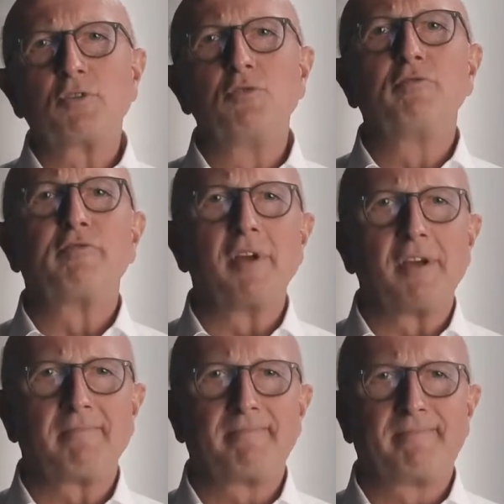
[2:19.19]
it can be
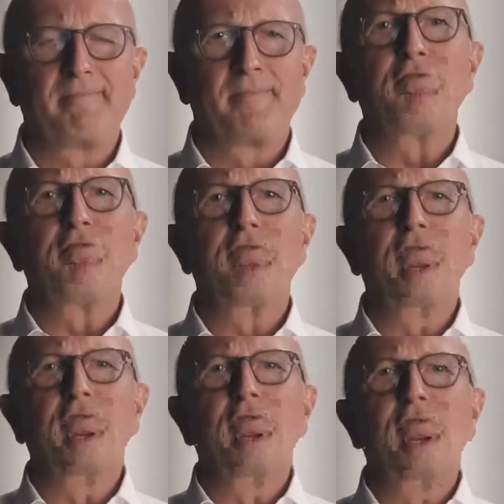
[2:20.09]
done about as
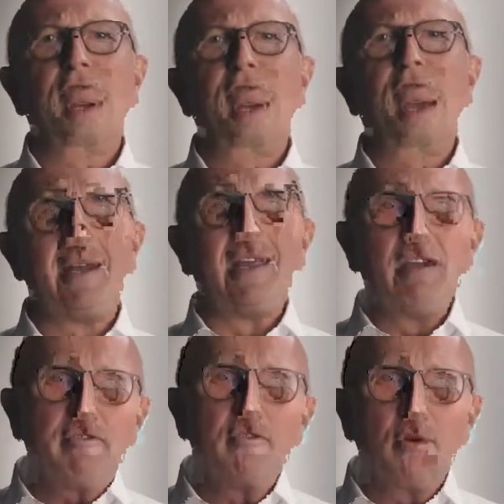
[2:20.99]
quickly as
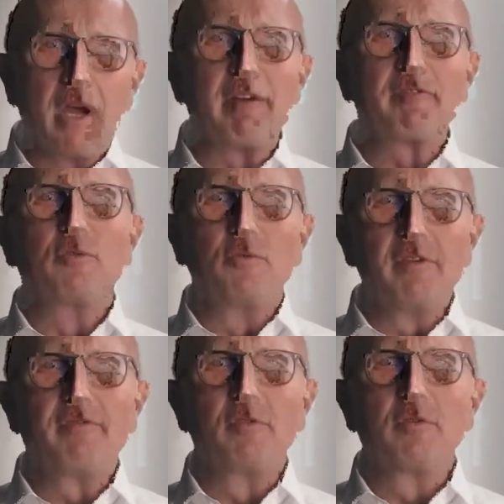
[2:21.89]
customers are used
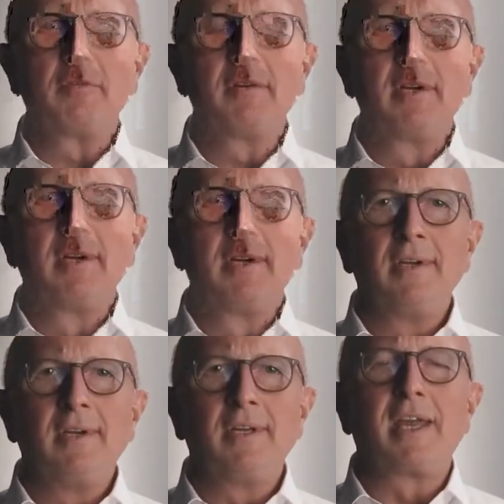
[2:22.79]
to with diesel
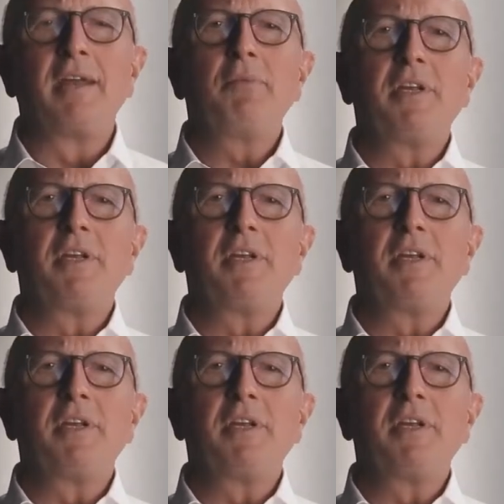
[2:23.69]
today.